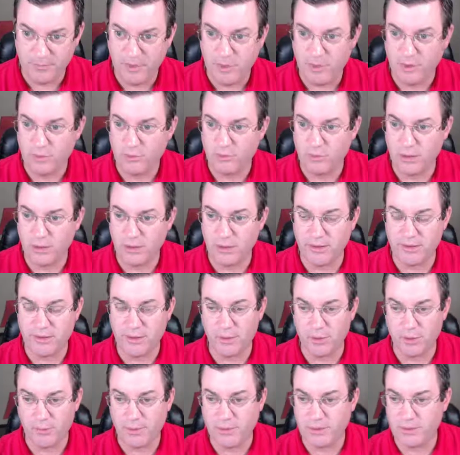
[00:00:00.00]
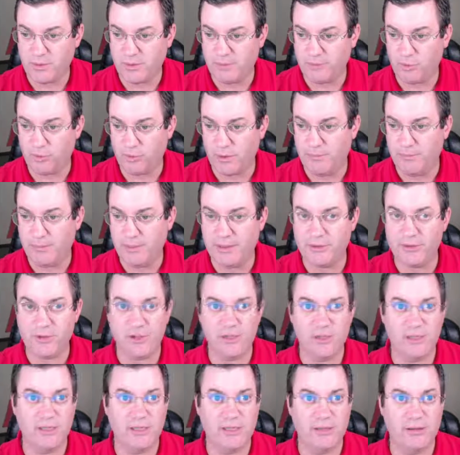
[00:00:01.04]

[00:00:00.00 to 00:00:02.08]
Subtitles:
really the only place we have to repitch is here